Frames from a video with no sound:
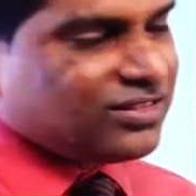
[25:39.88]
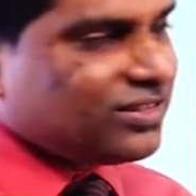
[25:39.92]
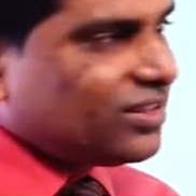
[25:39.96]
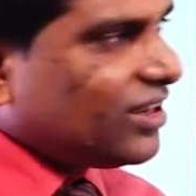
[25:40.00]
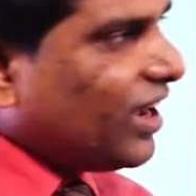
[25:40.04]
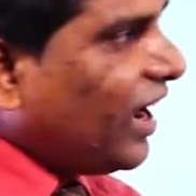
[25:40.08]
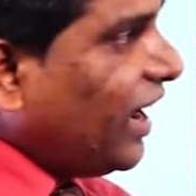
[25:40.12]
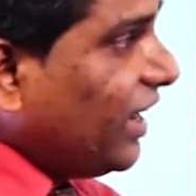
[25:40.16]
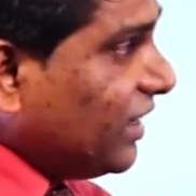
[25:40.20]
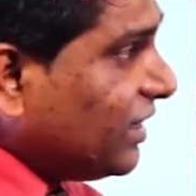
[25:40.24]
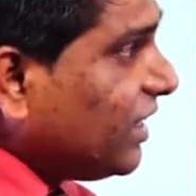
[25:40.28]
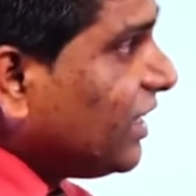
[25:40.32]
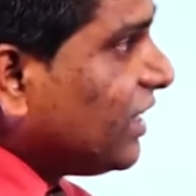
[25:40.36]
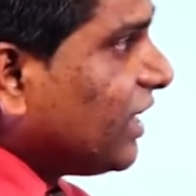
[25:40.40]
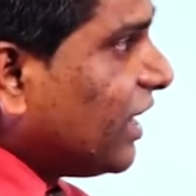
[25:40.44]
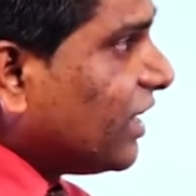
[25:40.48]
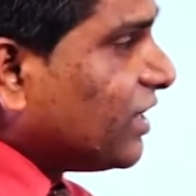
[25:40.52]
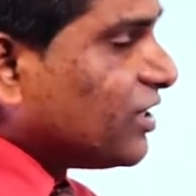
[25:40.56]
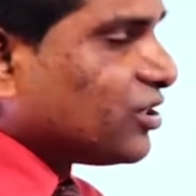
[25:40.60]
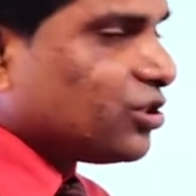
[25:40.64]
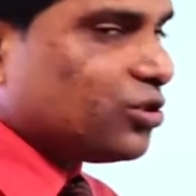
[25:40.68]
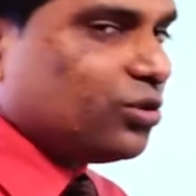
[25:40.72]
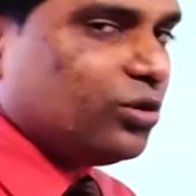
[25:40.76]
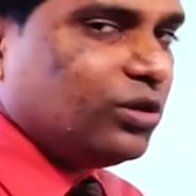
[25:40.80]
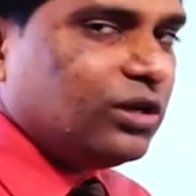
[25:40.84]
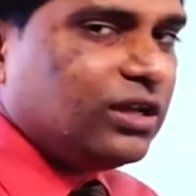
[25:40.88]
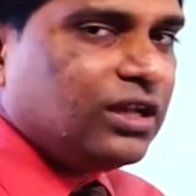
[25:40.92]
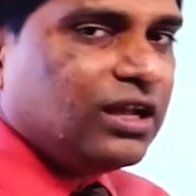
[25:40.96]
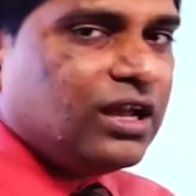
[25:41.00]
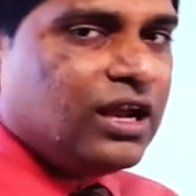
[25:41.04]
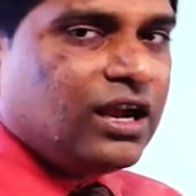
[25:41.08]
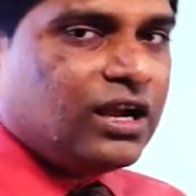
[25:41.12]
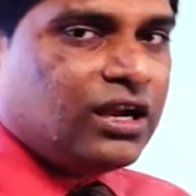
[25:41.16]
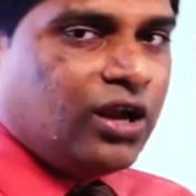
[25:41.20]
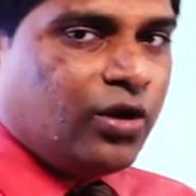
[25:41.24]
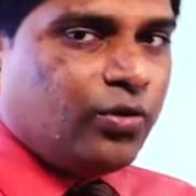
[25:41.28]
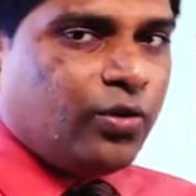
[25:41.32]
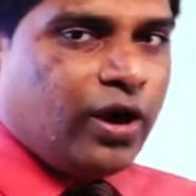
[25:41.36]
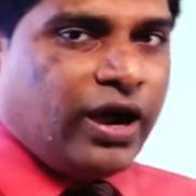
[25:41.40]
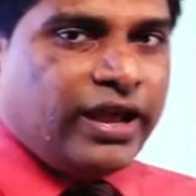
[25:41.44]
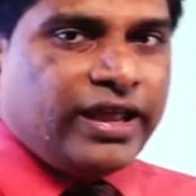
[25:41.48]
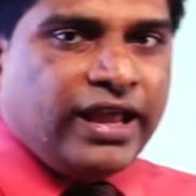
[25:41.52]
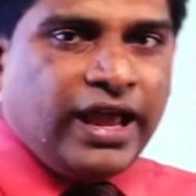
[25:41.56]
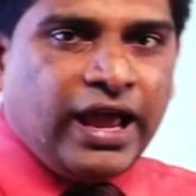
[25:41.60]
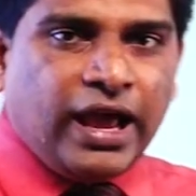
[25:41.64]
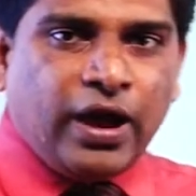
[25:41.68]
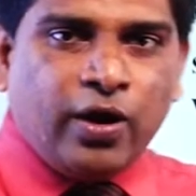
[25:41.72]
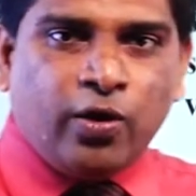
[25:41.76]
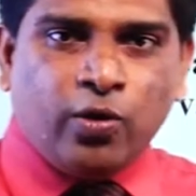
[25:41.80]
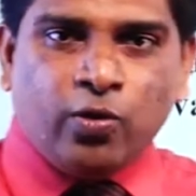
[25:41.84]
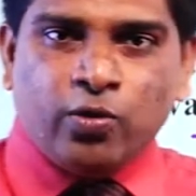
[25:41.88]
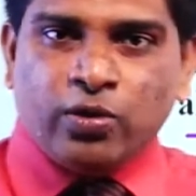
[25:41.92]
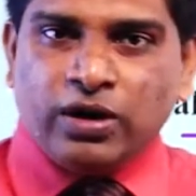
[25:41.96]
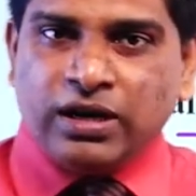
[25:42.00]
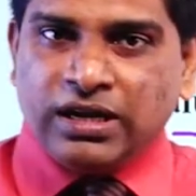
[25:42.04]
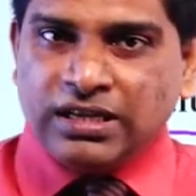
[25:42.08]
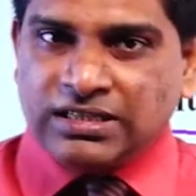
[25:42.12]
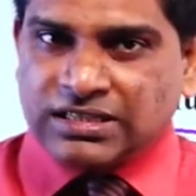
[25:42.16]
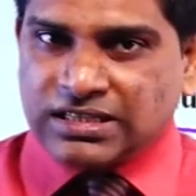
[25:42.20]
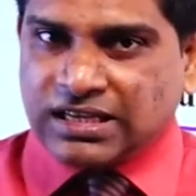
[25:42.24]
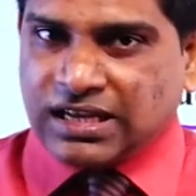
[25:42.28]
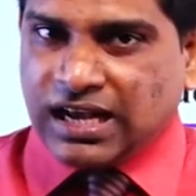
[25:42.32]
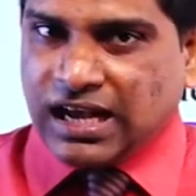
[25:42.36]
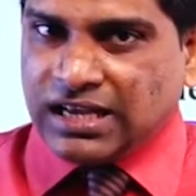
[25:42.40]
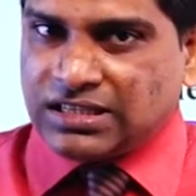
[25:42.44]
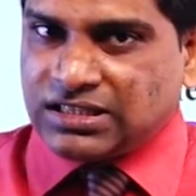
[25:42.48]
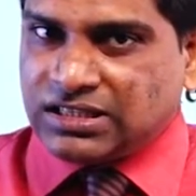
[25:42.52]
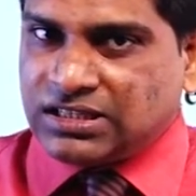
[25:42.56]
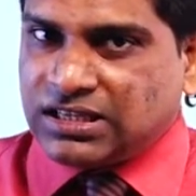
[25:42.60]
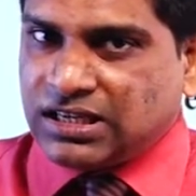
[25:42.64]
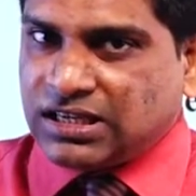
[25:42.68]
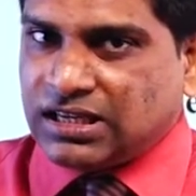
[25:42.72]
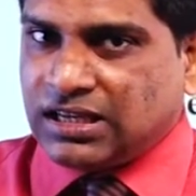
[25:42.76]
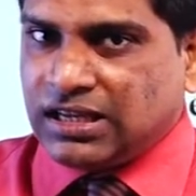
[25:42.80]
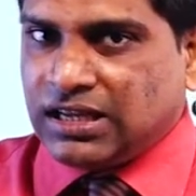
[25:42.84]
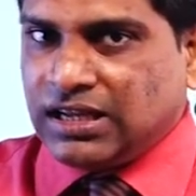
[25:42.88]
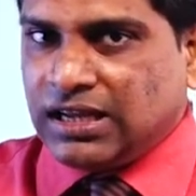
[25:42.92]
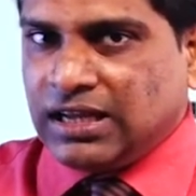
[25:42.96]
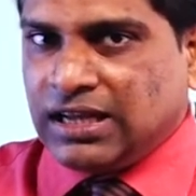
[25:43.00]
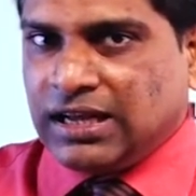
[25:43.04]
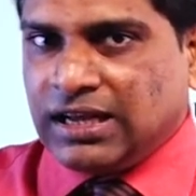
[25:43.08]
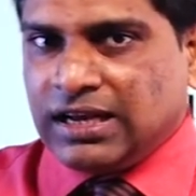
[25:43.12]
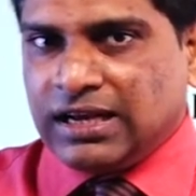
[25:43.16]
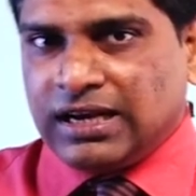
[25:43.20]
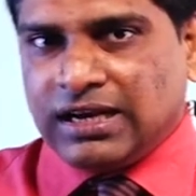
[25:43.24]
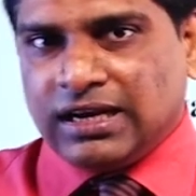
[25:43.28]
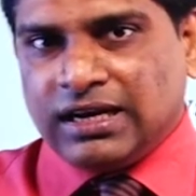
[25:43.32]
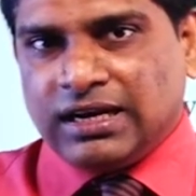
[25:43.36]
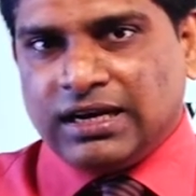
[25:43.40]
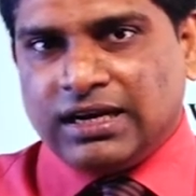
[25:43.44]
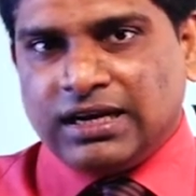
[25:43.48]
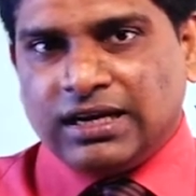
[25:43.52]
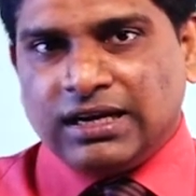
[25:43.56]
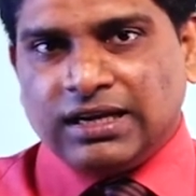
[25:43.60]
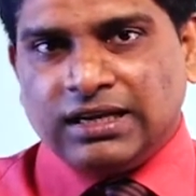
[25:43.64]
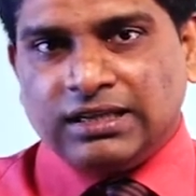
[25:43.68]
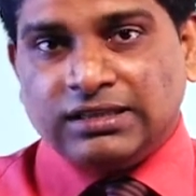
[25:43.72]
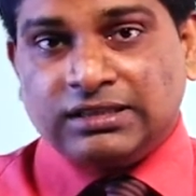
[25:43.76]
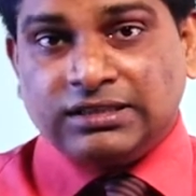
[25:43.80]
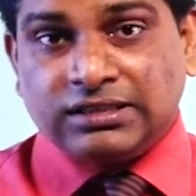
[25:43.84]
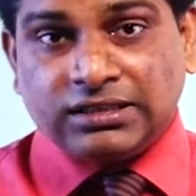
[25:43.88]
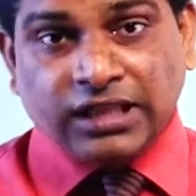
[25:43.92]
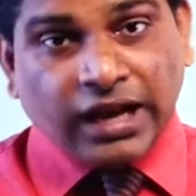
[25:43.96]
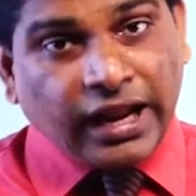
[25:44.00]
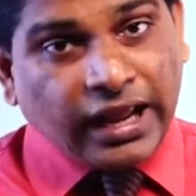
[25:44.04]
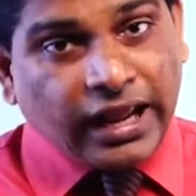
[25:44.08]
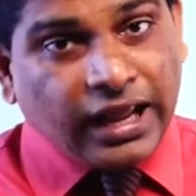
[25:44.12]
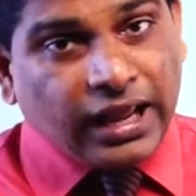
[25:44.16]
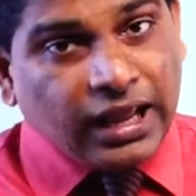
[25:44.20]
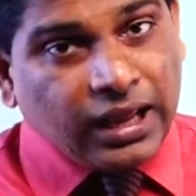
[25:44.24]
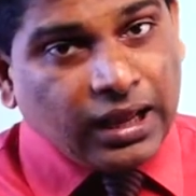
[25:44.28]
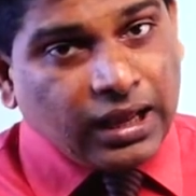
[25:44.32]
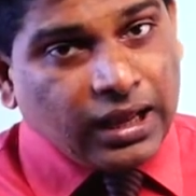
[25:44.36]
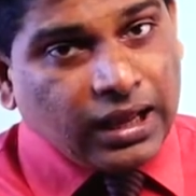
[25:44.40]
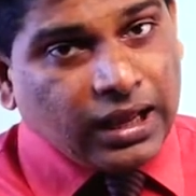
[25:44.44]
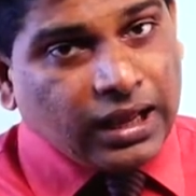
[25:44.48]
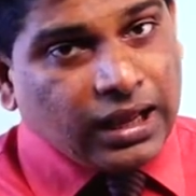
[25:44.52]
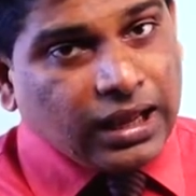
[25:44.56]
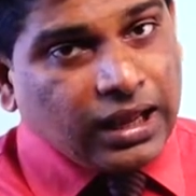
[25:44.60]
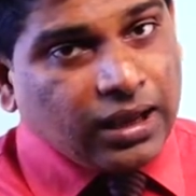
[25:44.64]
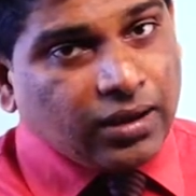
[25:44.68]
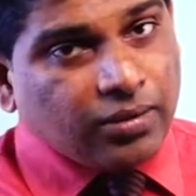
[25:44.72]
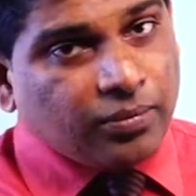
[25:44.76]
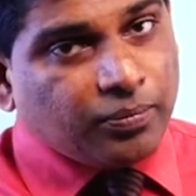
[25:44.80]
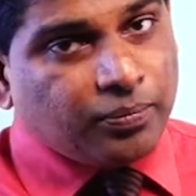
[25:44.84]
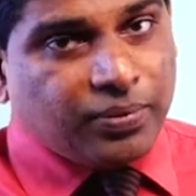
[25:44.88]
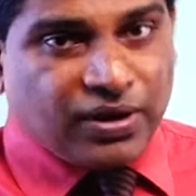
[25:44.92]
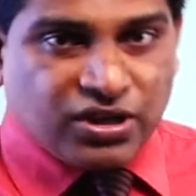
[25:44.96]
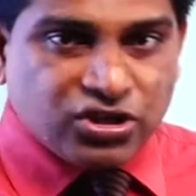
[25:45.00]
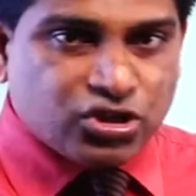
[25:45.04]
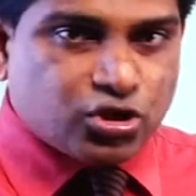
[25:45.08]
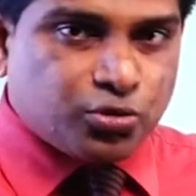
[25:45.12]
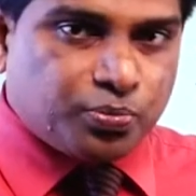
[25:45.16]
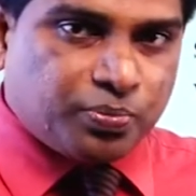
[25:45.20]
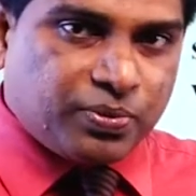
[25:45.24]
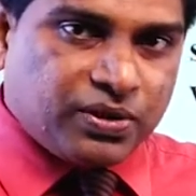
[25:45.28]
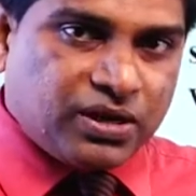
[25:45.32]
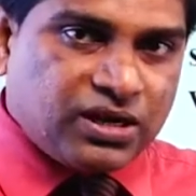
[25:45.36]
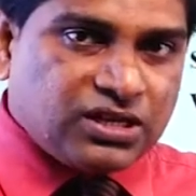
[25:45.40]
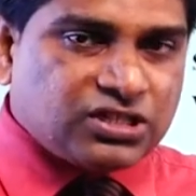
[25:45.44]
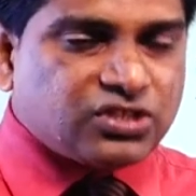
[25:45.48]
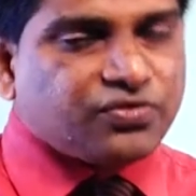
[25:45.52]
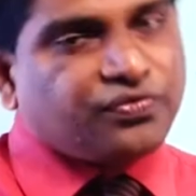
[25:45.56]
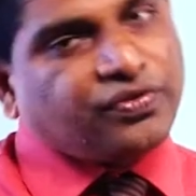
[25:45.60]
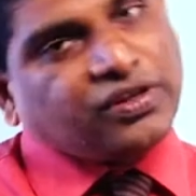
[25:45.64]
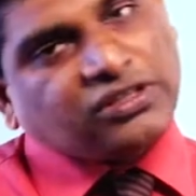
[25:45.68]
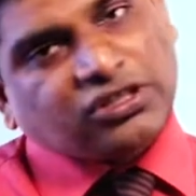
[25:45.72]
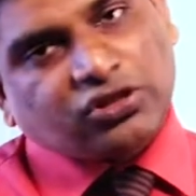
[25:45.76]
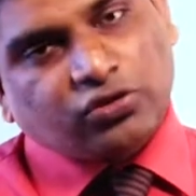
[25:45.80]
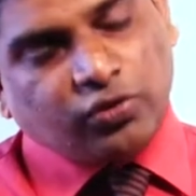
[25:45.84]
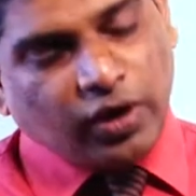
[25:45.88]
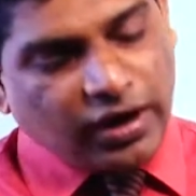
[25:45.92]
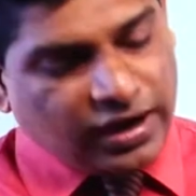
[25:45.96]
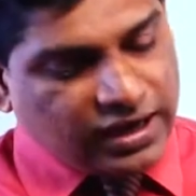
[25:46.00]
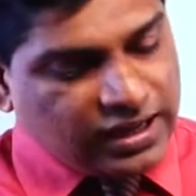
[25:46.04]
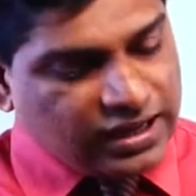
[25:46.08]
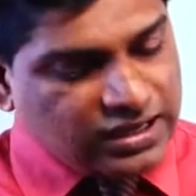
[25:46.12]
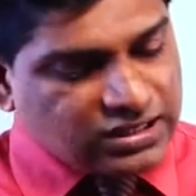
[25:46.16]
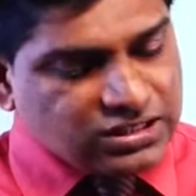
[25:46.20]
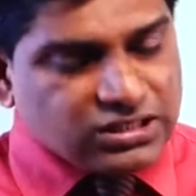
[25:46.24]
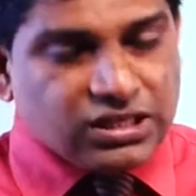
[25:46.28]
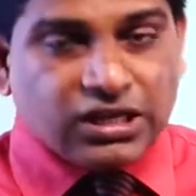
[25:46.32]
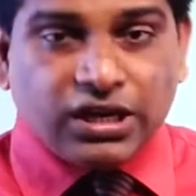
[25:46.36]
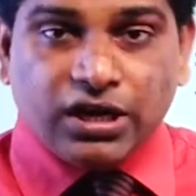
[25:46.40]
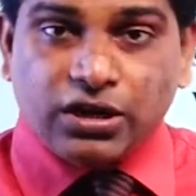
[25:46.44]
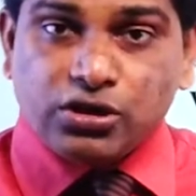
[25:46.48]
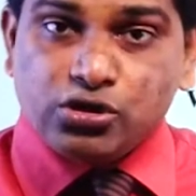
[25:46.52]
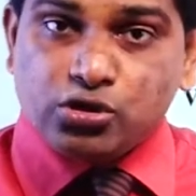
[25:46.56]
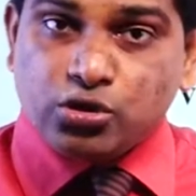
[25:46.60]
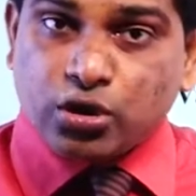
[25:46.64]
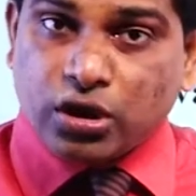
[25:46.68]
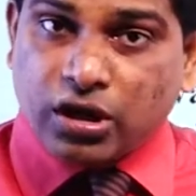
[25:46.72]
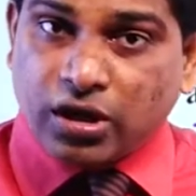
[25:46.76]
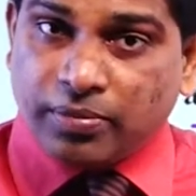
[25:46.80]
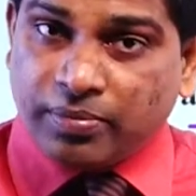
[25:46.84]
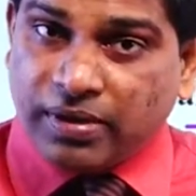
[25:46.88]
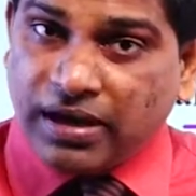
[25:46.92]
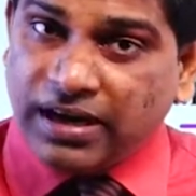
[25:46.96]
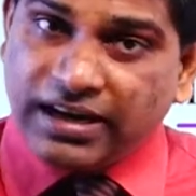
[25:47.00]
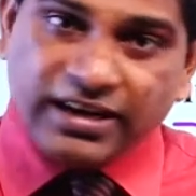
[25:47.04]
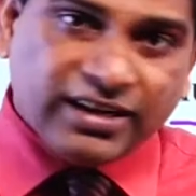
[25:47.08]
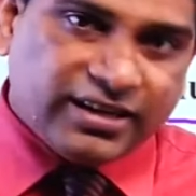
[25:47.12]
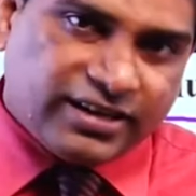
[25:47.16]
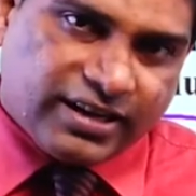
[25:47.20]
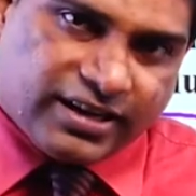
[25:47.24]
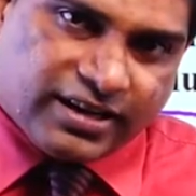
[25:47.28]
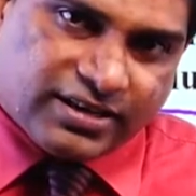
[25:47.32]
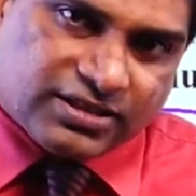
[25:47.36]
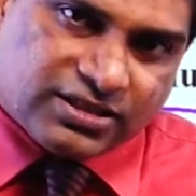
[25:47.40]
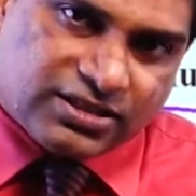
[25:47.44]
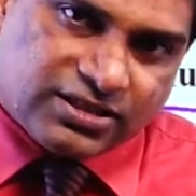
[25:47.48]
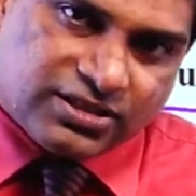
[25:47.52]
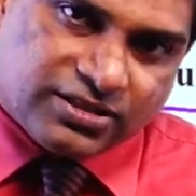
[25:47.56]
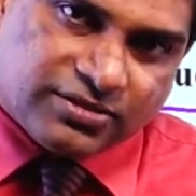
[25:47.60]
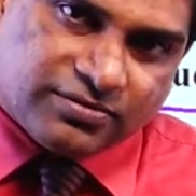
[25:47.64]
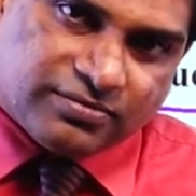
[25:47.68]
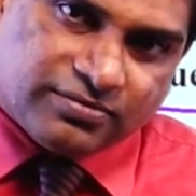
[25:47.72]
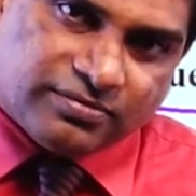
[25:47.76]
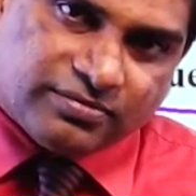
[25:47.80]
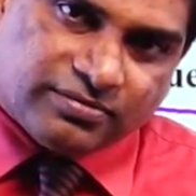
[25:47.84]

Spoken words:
I think understood. Now I have discussed three principles. First one is insurable interest.